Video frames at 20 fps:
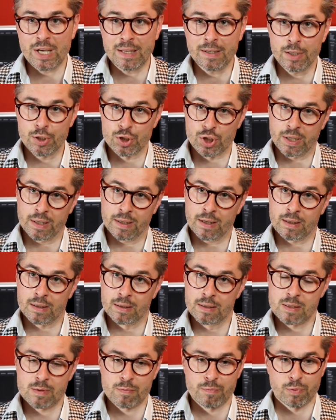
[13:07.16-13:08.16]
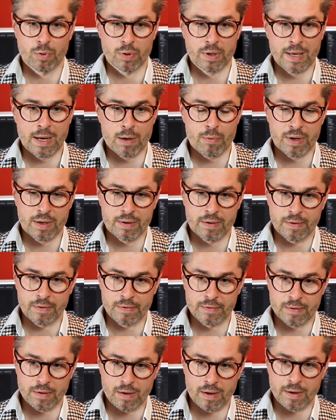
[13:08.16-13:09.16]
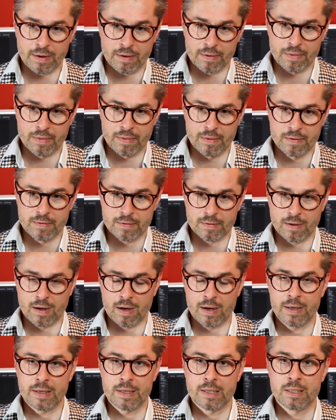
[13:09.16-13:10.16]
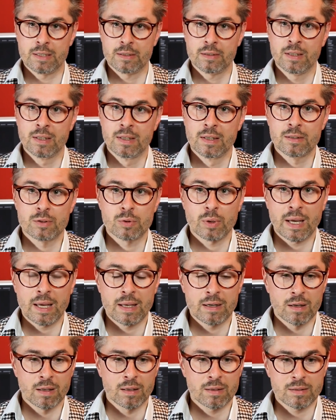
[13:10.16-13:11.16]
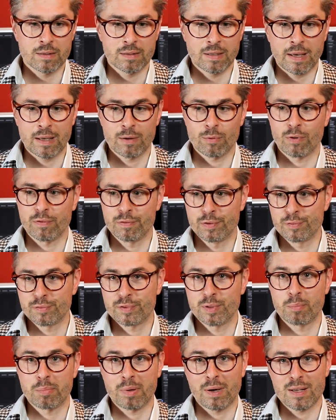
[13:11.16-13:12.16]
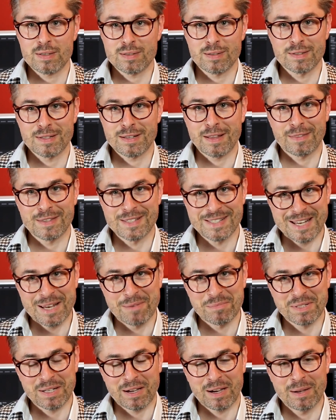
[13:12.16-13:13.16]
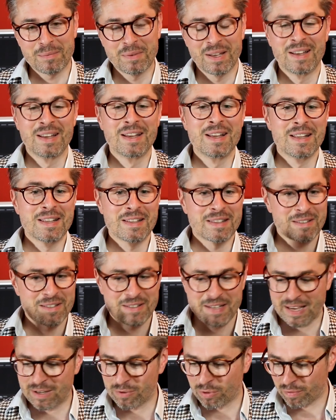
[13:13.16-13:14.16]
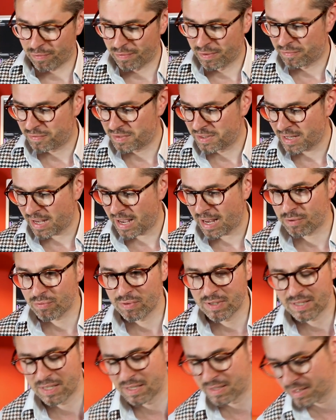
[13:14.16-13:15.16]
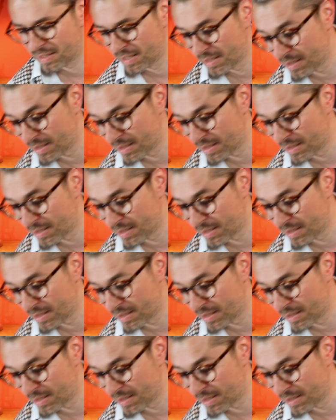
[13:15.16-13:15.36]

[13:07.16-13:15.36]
challenging, at least for characters like this guy here, to handle 10 or 15 parcels at the same time, 10 or 15 addresses.